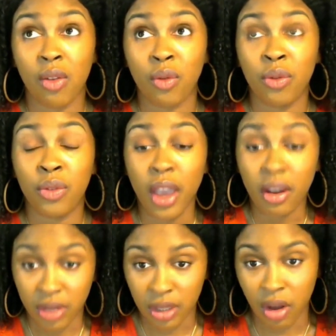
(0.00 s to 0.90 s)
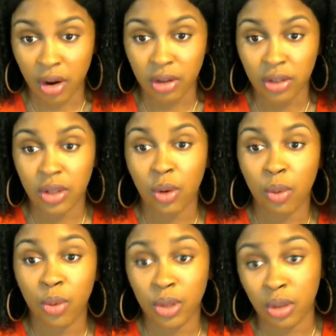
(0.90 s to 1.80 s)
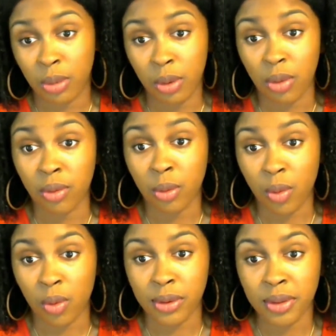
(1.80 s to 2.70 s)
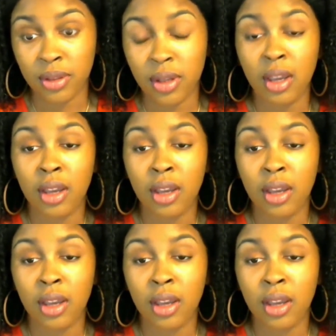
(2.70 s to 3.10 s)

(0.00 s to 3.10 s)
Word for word: very large whistleblower rewards.